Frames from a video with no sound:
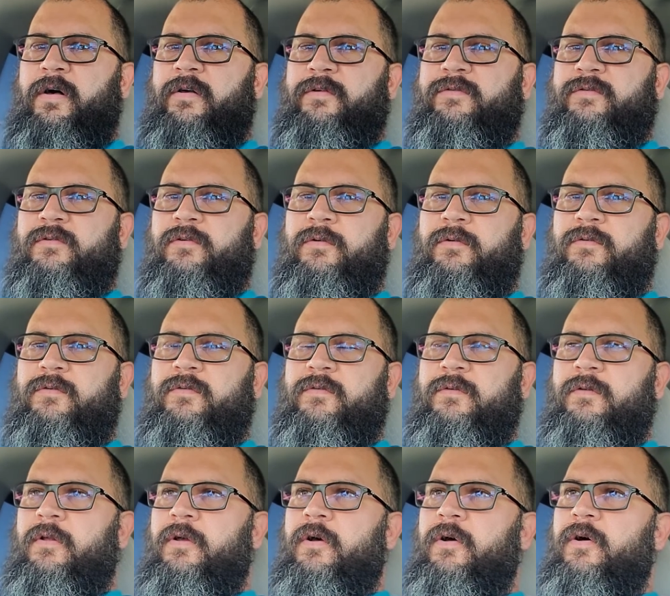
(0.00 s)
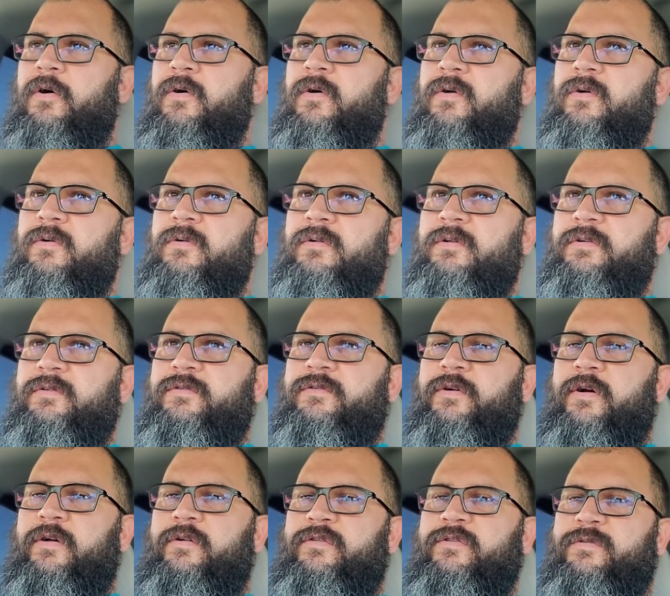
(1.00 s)
still slowly
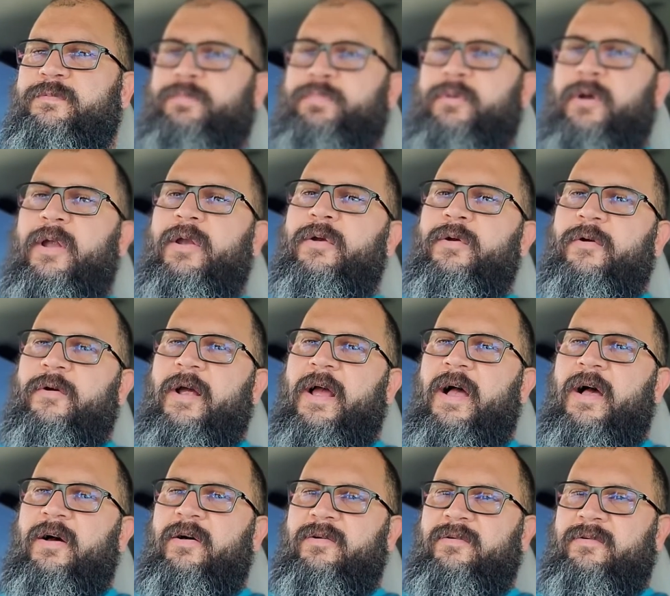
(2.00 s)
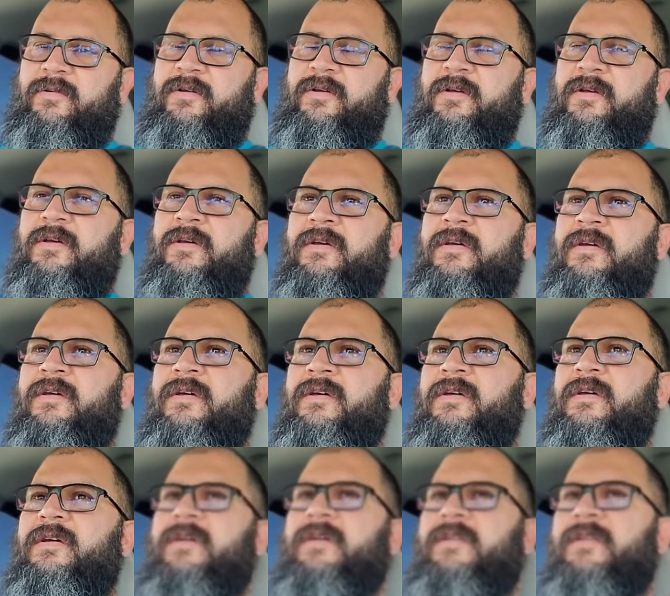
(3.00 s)
started spreading around
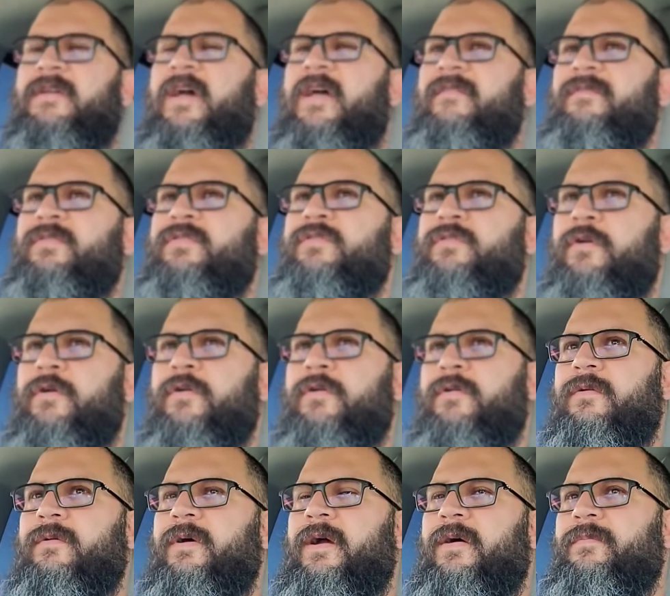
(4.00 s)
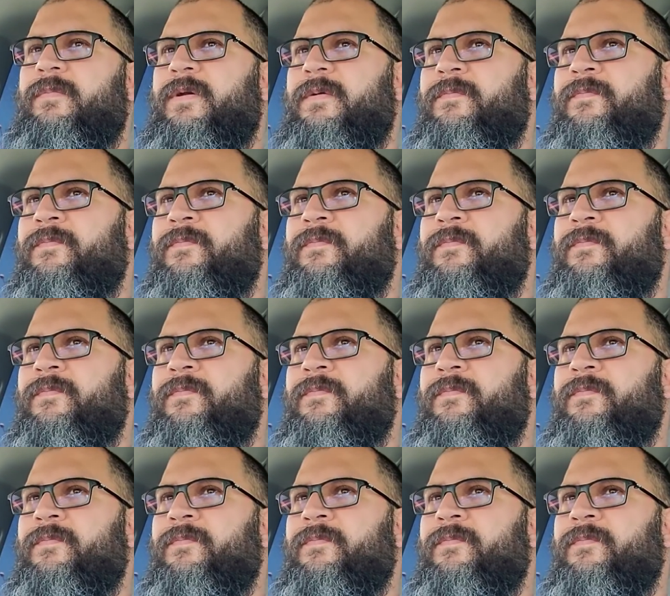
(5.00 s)
in kind of a circle around me.